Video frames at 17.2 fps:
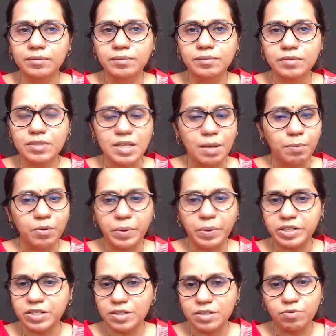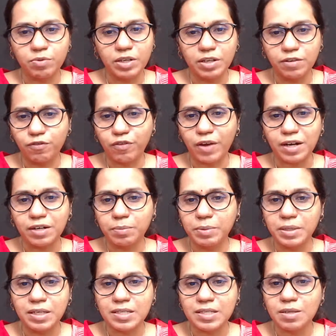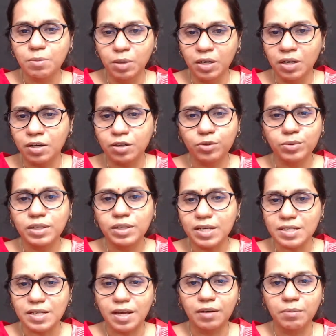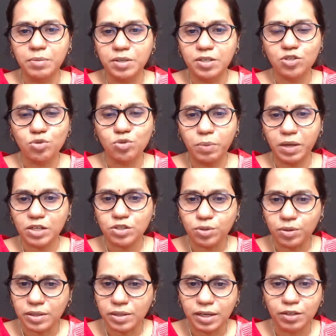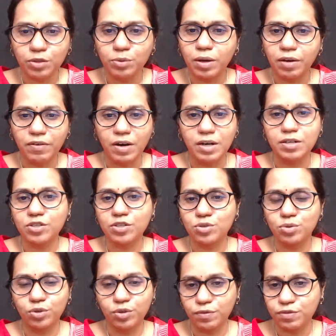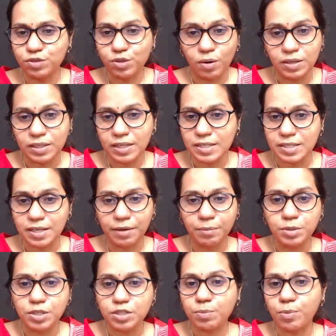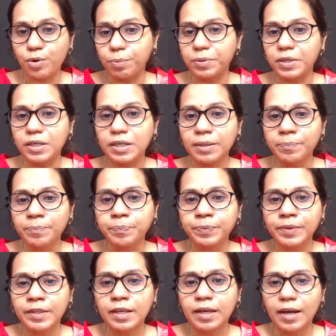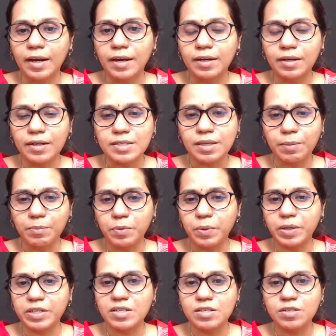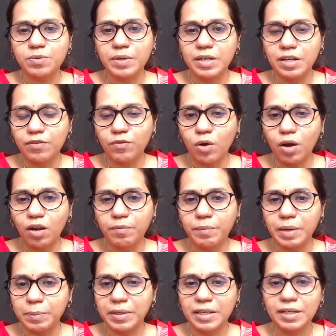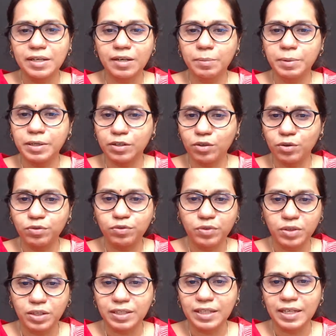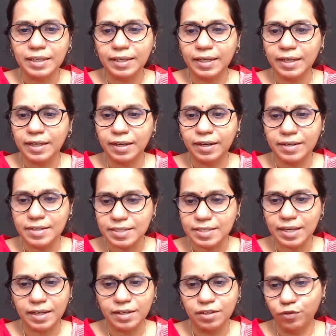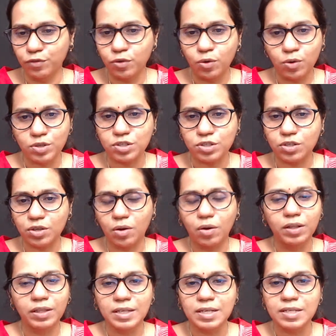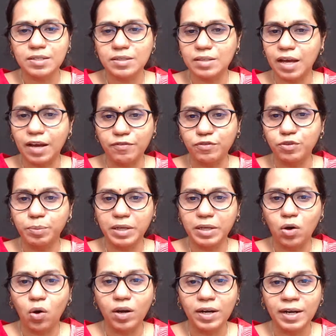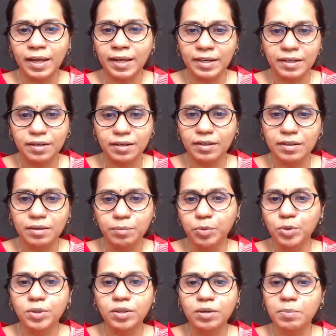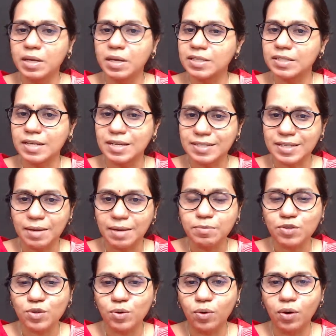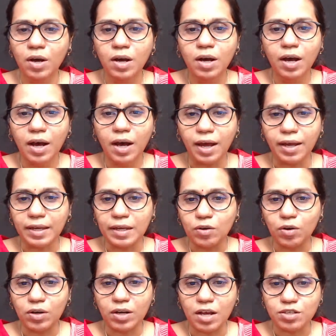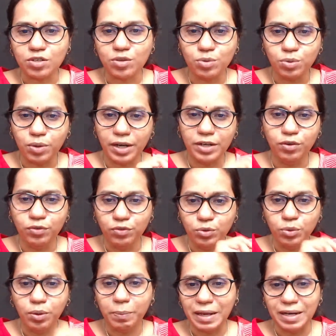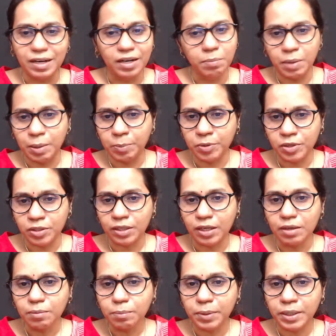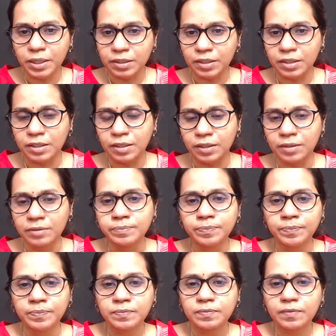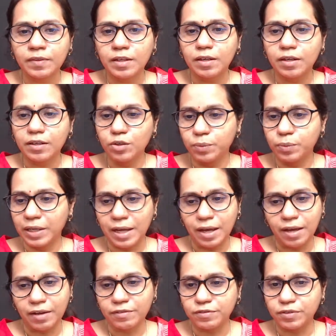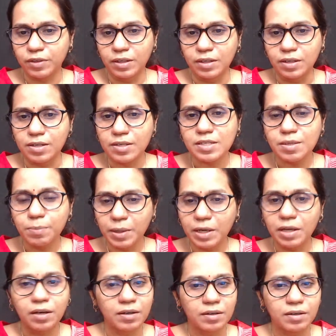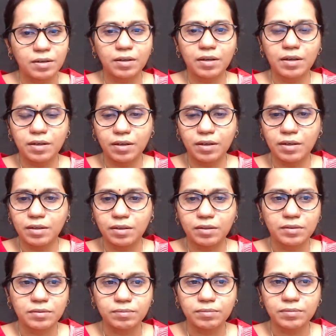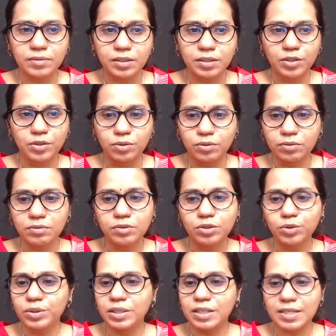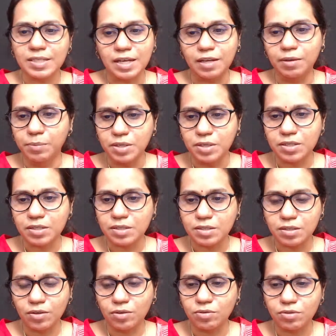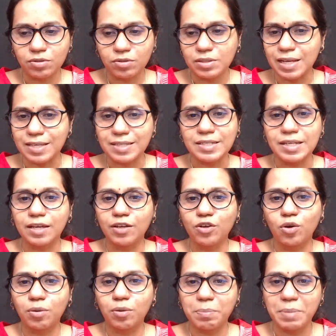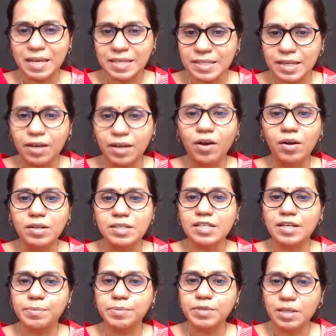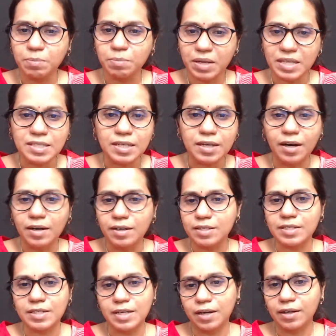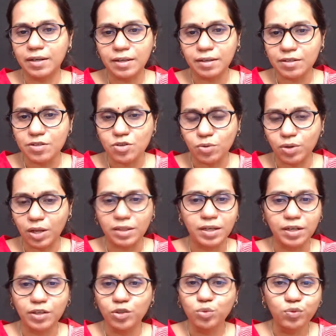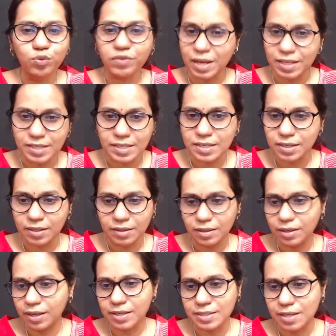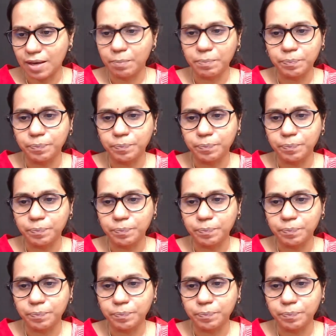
Some questions will in fact be similar to the assignments to make sure that you have understood, you've solved the assignments properly. And some questions will involve maybe a little bit of thinking and design. Of course, all these have to be online computer-based exams, so I cannot ask you to kind of do a pen and paper thing, but you will have similar, to the assignments. So testing your basic concepts and basic understanding. So nothing too fancy in the exam.